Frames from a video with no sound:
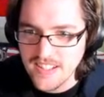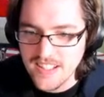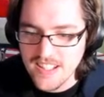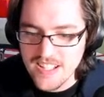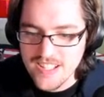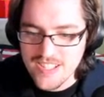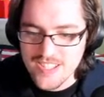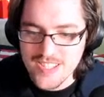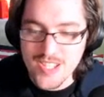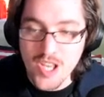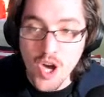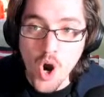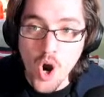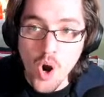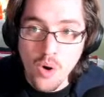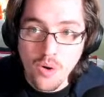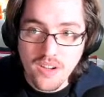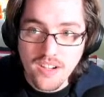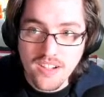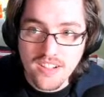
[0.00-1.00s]

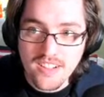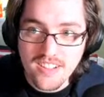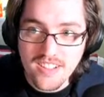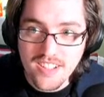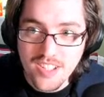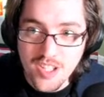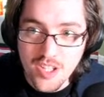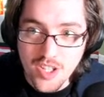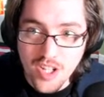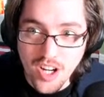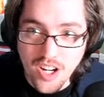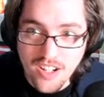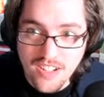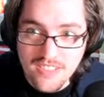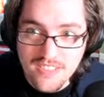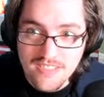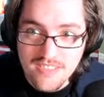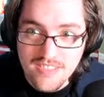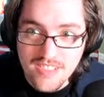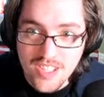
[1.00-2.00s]
So, you know,
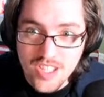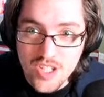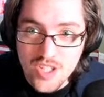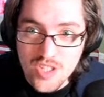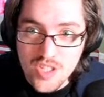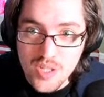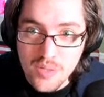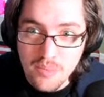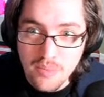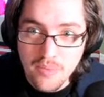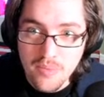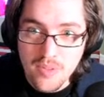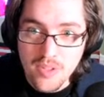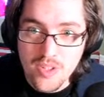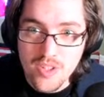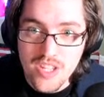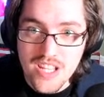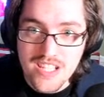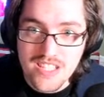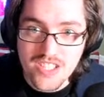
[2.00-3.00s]
YouTube, you
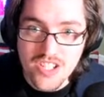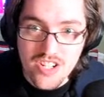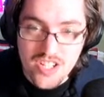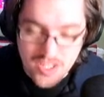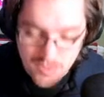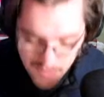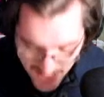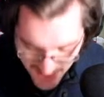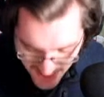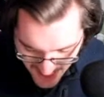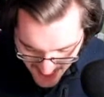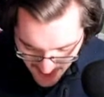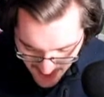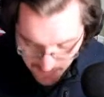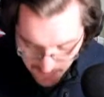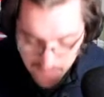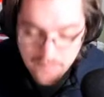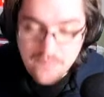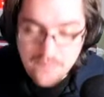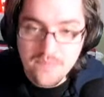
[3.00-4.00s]
just search my
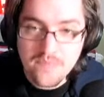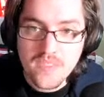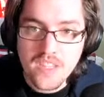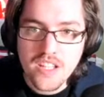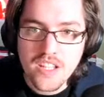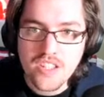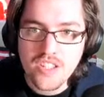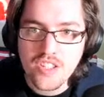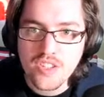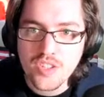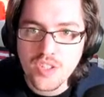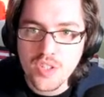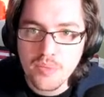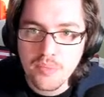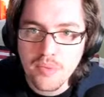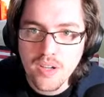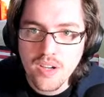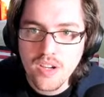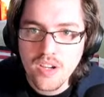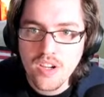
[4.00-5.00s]
name, YouTube,
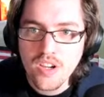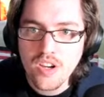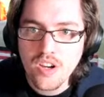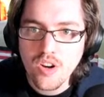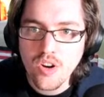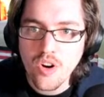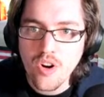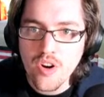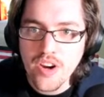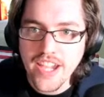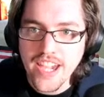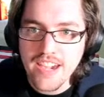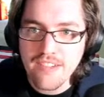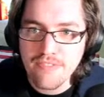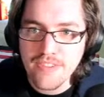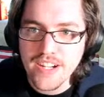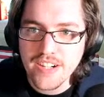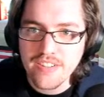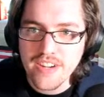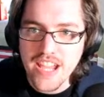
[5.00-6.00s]
Jorge
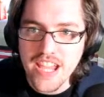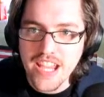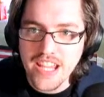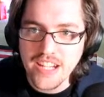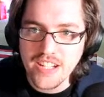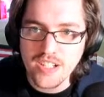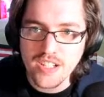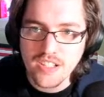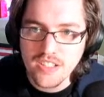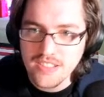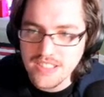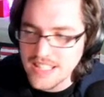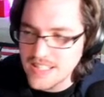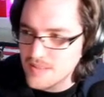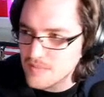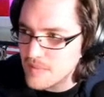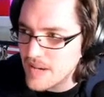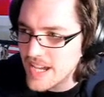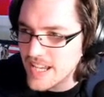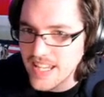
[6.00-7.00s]
Ferreiro, that's
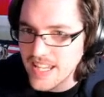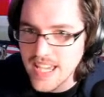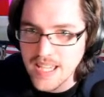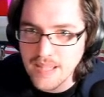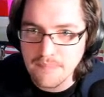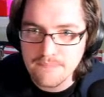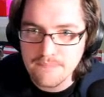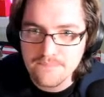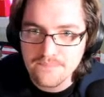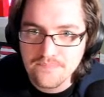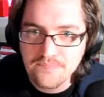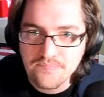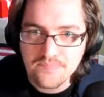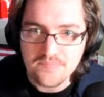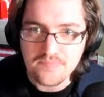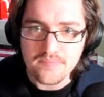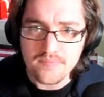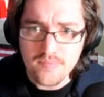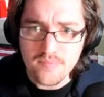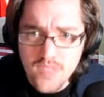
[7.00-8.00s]
my name.
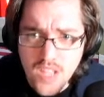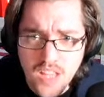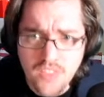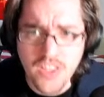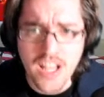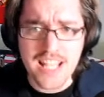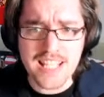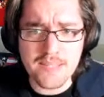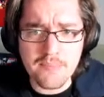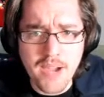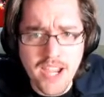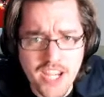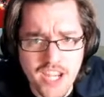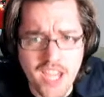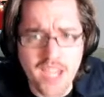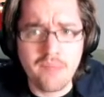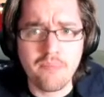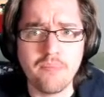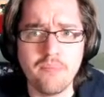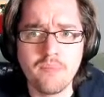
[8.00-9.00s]
That's my
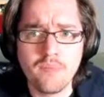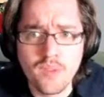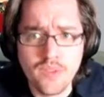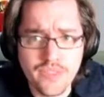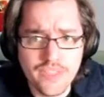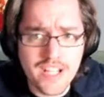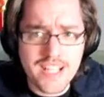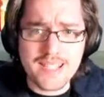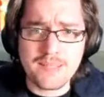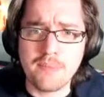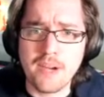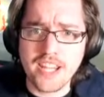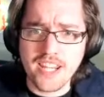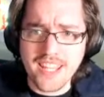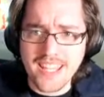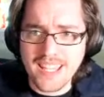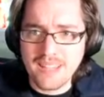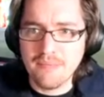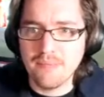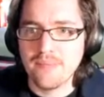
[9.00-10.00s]
name. That's my
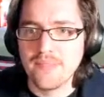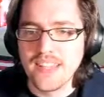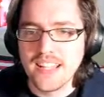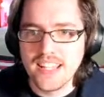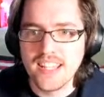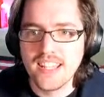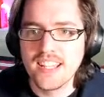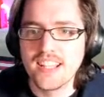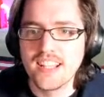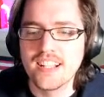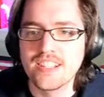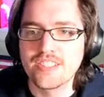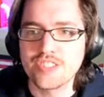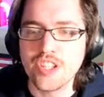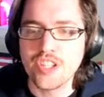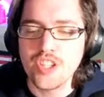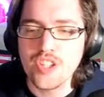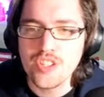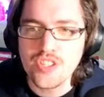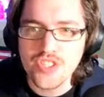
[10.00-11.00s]
name. So
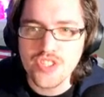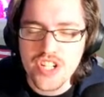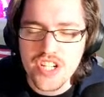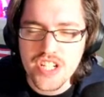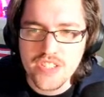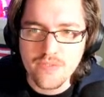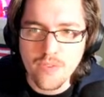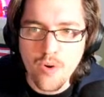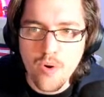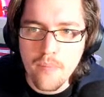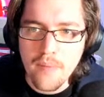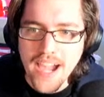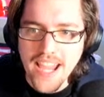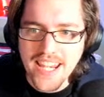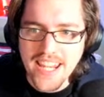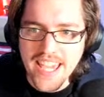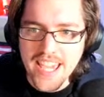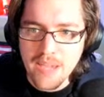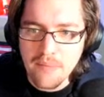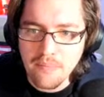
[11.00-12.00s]
you search for my
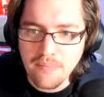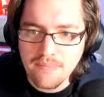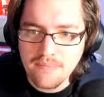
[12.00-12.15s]
name,